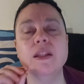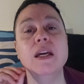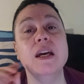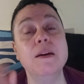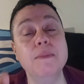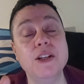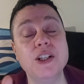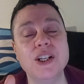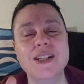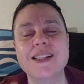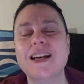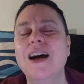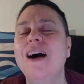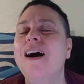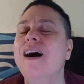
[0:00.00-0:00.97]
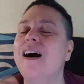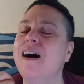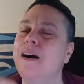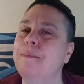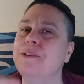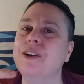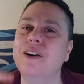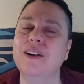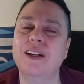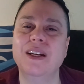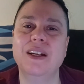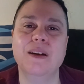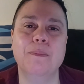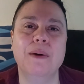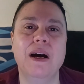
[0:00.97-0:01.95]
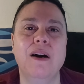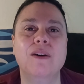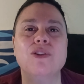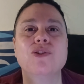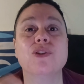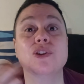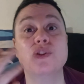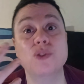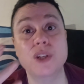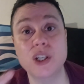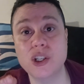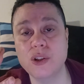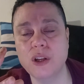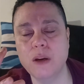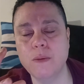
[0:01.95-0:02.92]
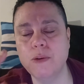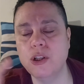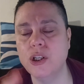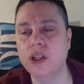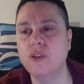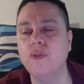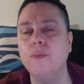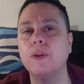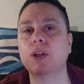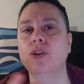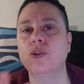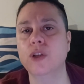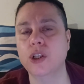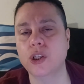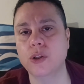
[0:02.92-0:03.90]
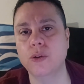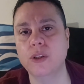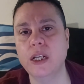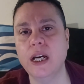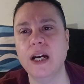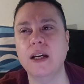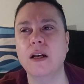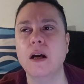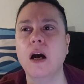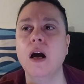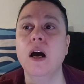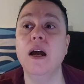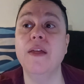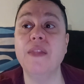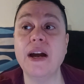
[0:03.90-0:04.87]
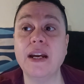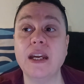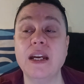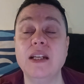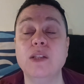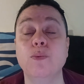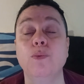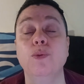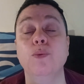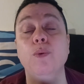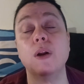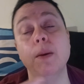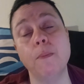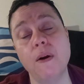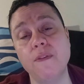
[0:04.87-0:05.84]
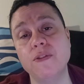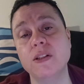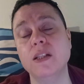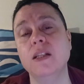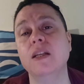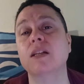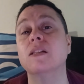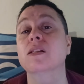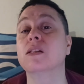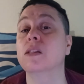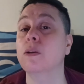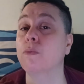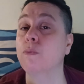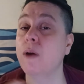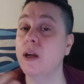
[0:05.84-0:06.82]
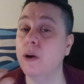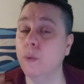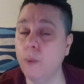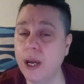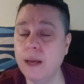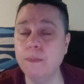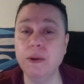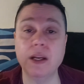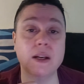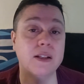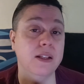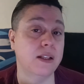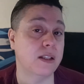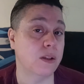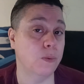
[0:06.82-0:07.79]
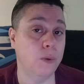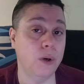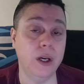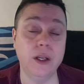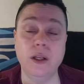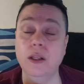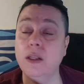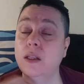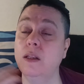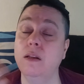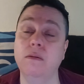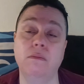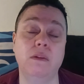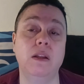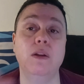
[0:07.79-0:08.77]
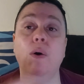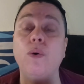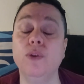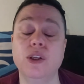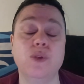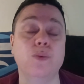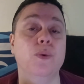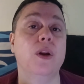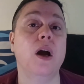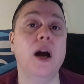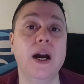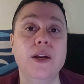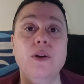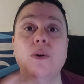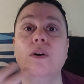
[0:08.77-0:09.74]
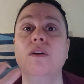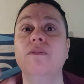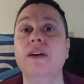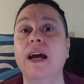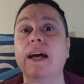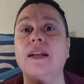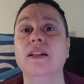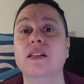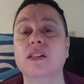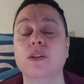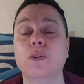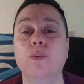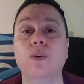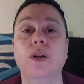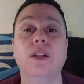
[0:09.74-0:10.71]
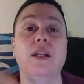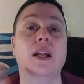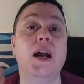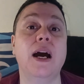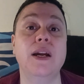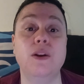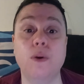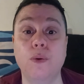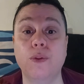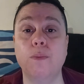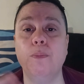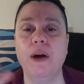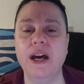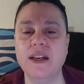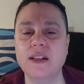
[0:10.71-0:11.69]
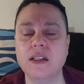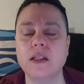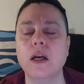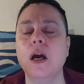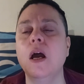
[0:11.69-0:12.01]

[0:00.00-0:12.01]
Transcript: images, I'm talking about the traditional images from the traditional deck. In that case, the one I'm referencing is the Rider-Waite, because it's the oldest one I know of, and it's the one that I know the best.